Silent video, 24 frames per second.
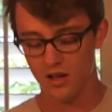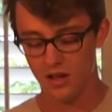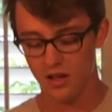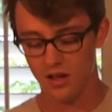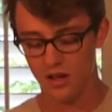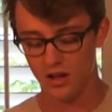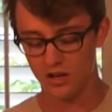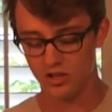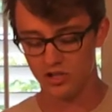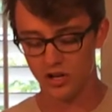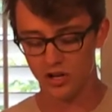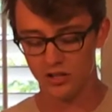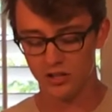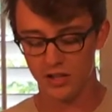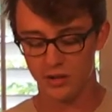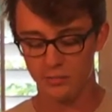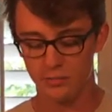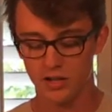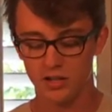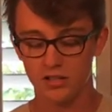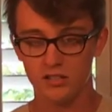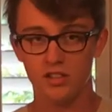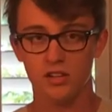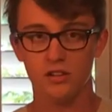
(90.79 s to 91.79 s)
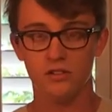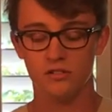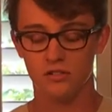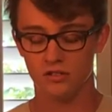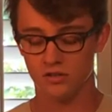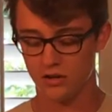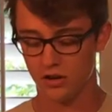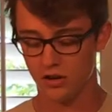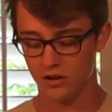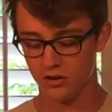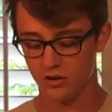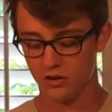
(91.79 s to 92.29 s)
Uh, John Lennon continues
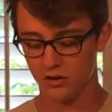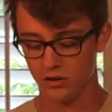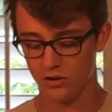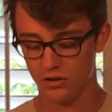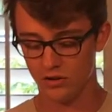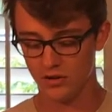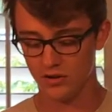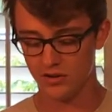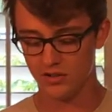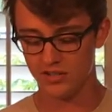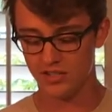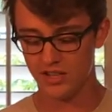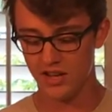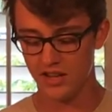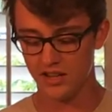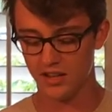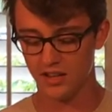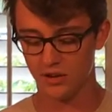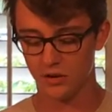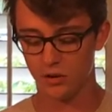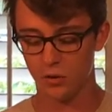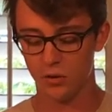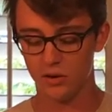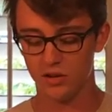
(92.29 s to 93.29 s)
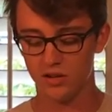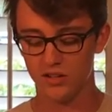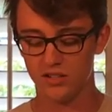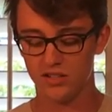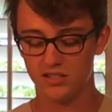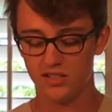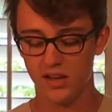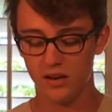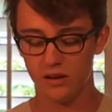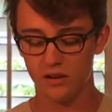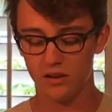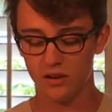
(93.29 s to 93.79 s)
his article in saying that according to the
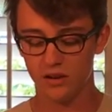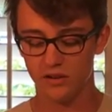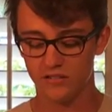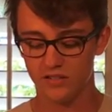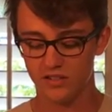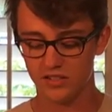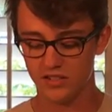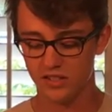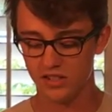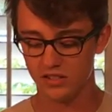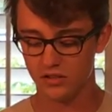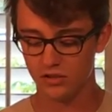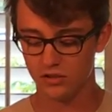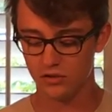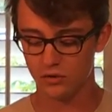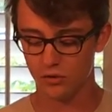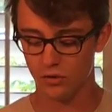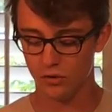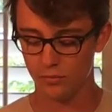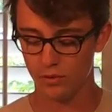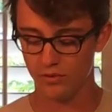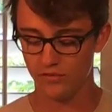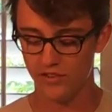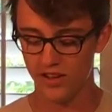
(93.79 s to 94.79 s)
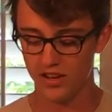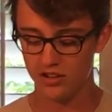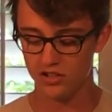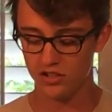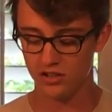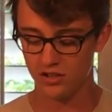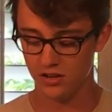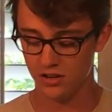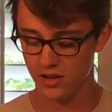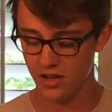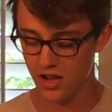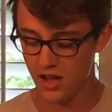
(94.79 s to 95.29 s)
Center of Disease Control and
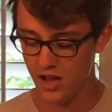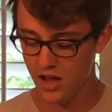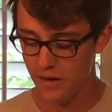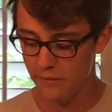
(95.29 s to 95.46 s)
Prevention,